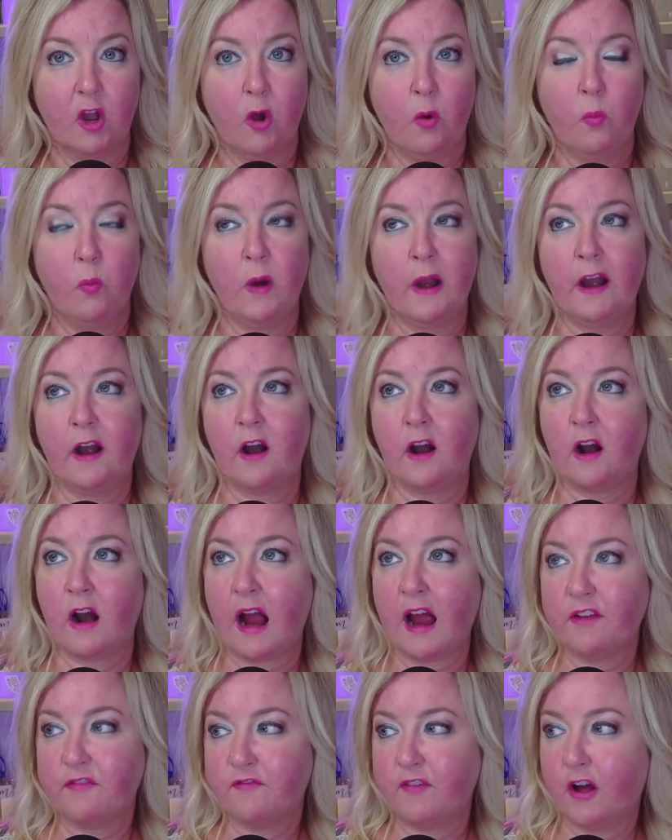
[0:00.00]
where
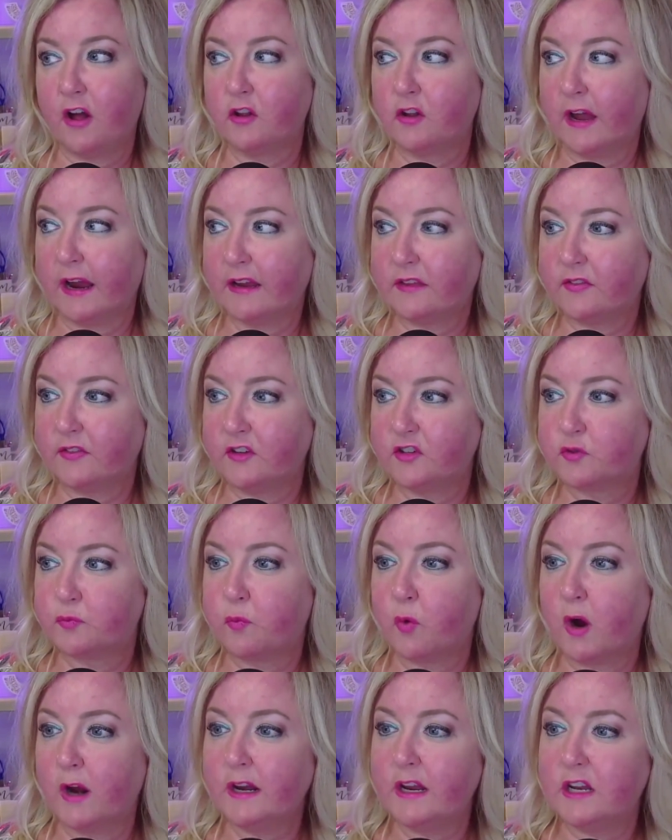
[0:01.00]
I felt like this
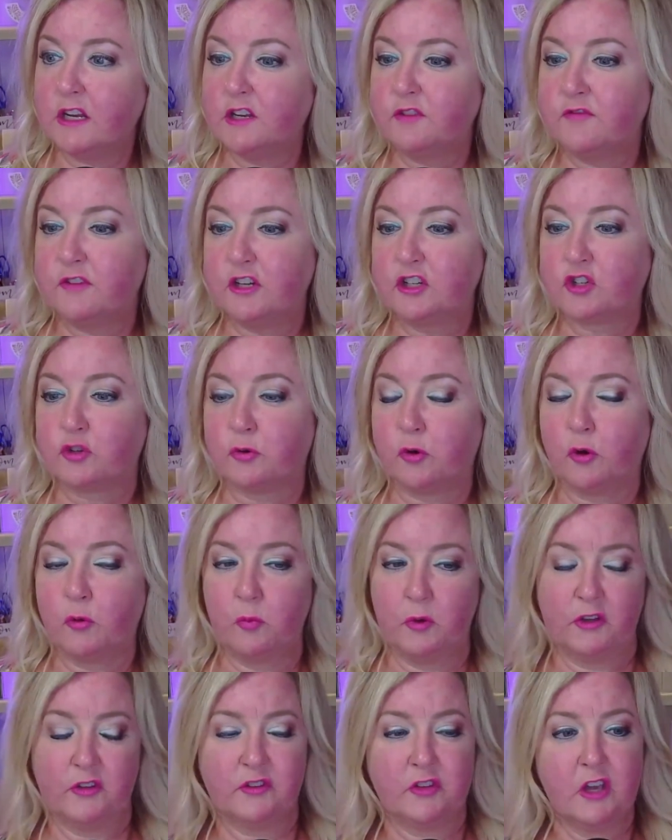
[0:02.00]
one individual
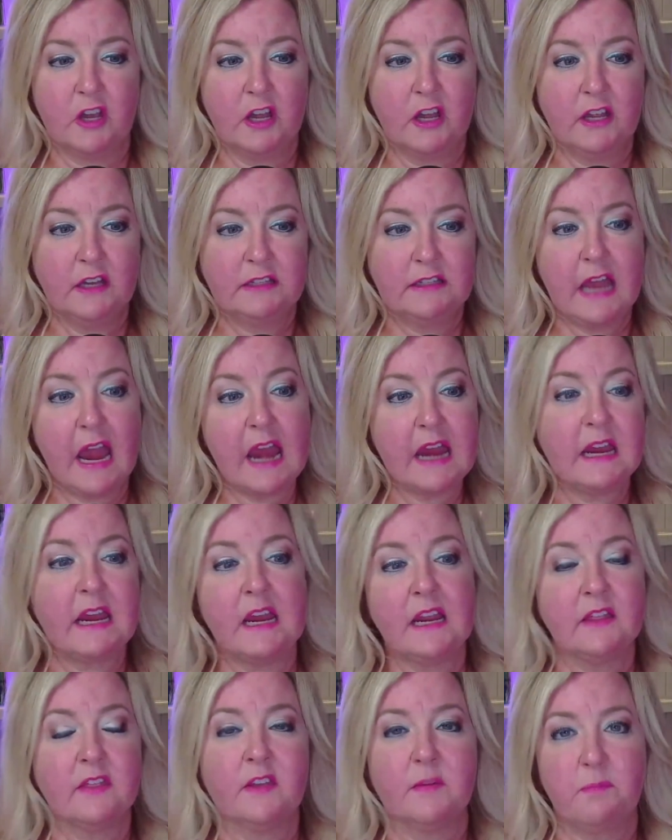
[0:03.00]
was
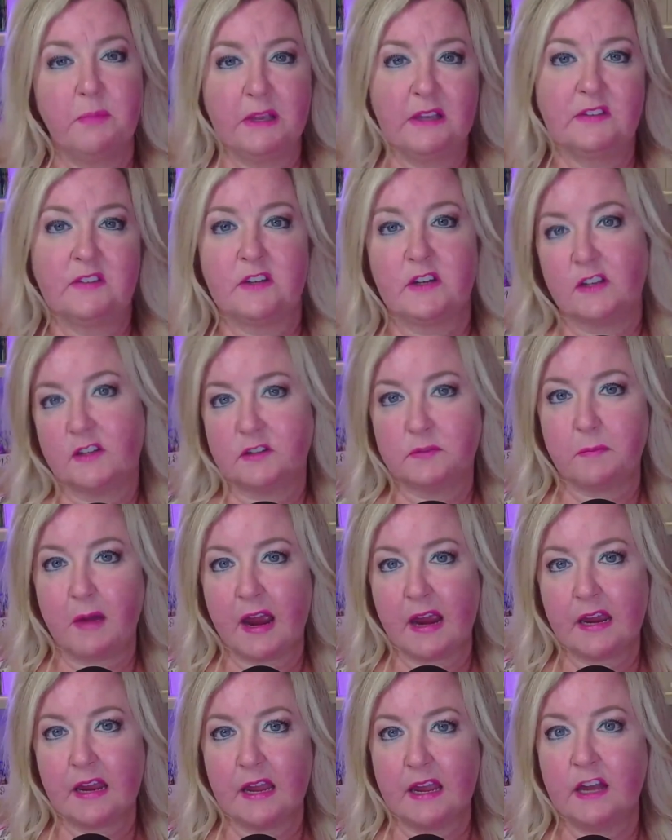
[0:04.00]
taking the business,
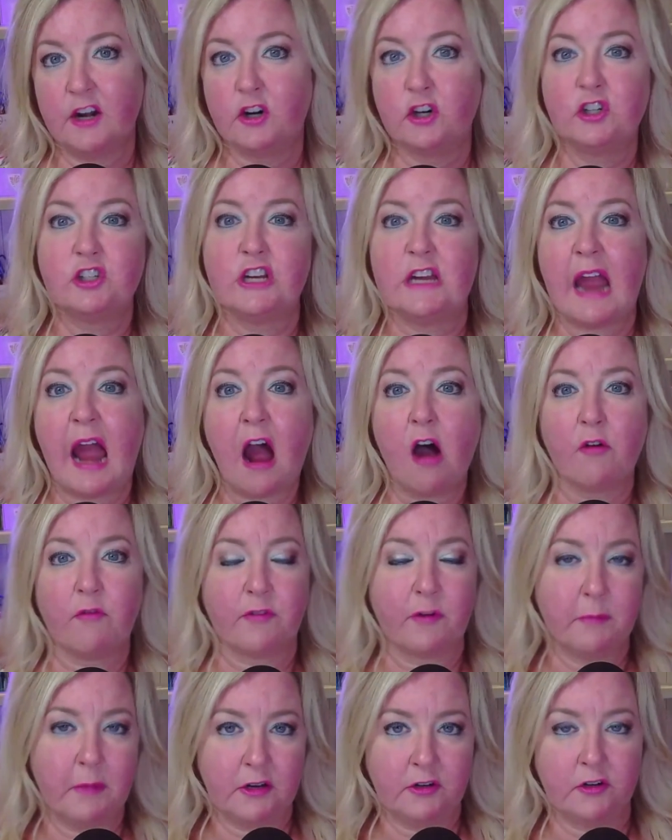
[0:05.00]
my energy out
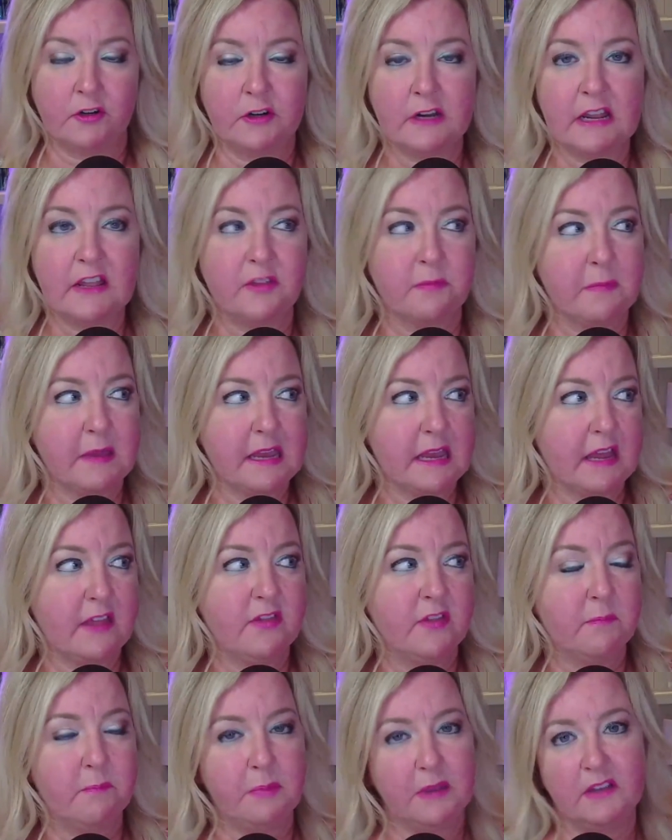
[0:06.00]
from underneath me
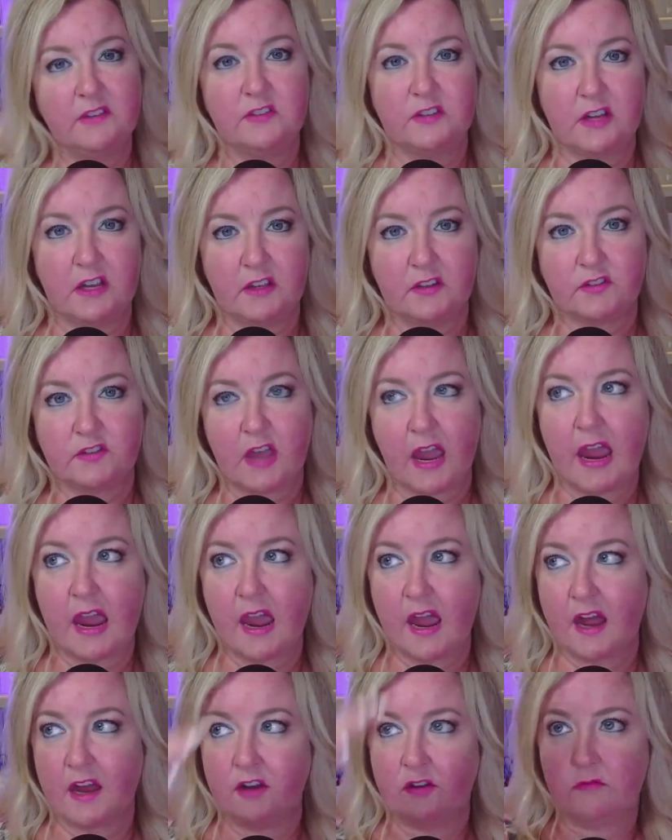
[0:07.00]
in the business
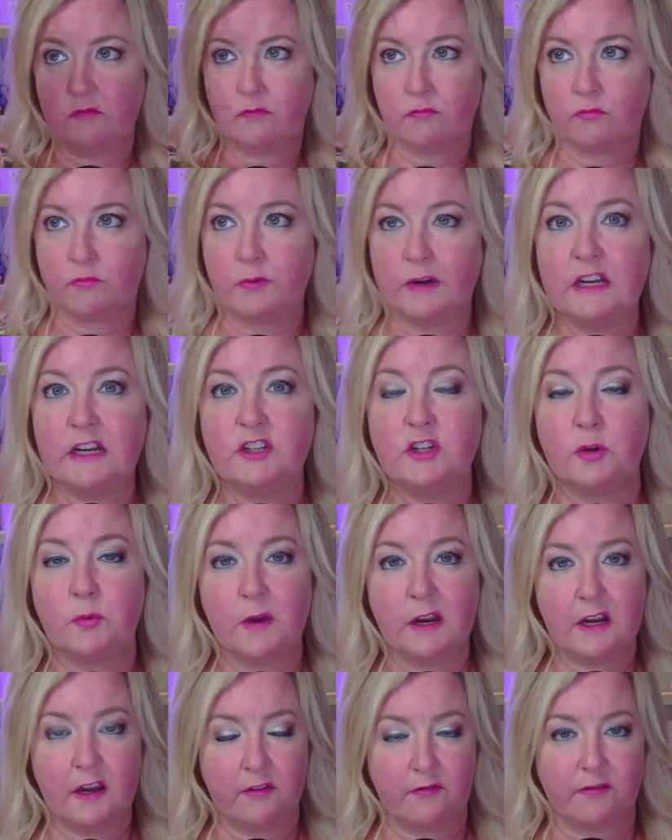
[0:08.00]
and
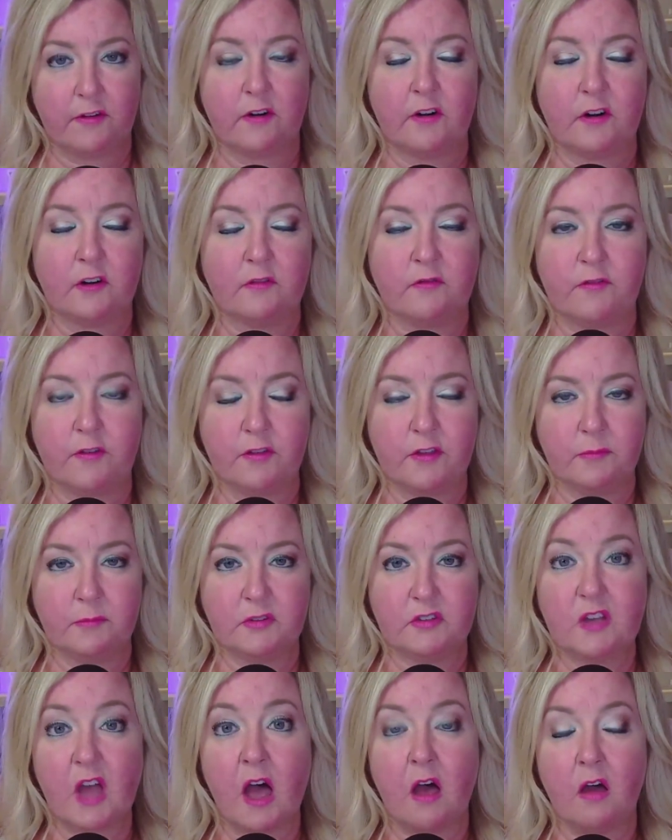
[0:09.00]
redoing it for
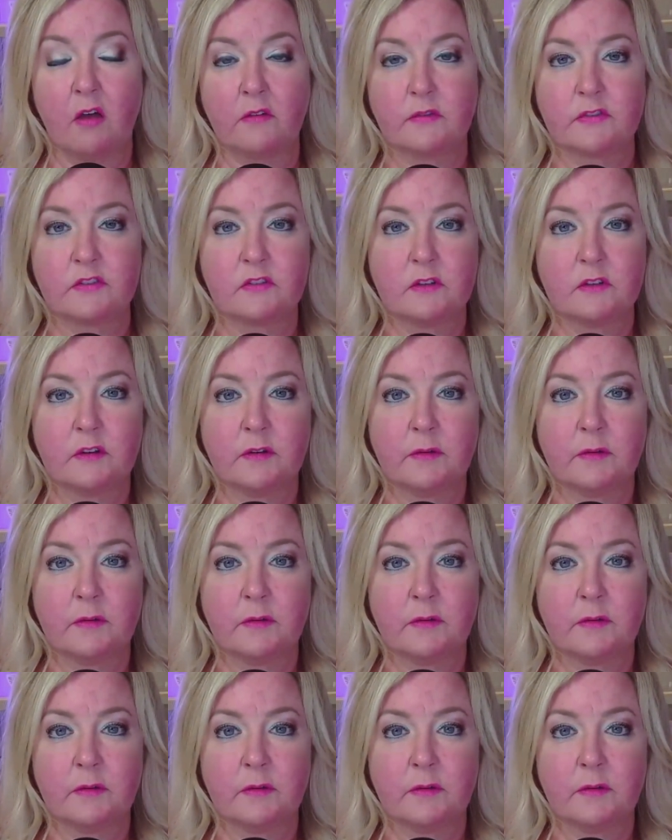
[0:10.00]
themselves.